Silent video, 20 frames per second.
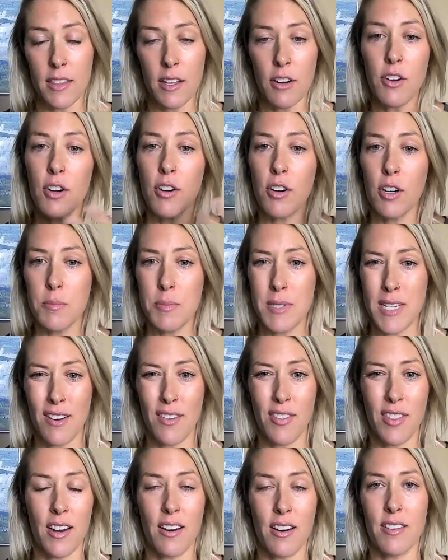And there are groups
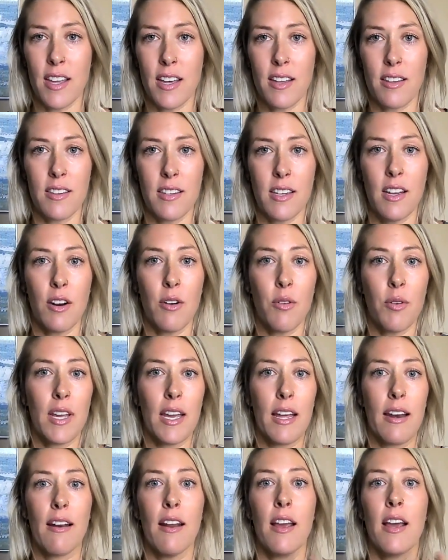out there that, you know,
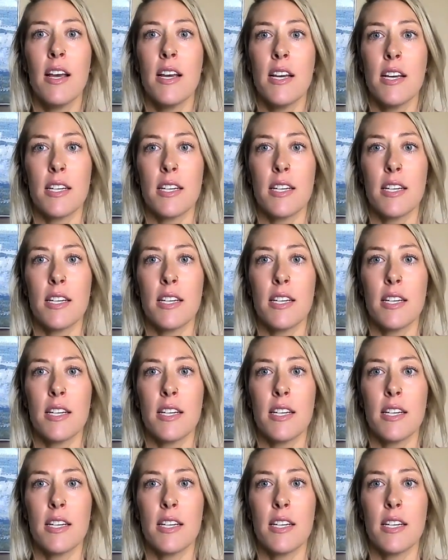can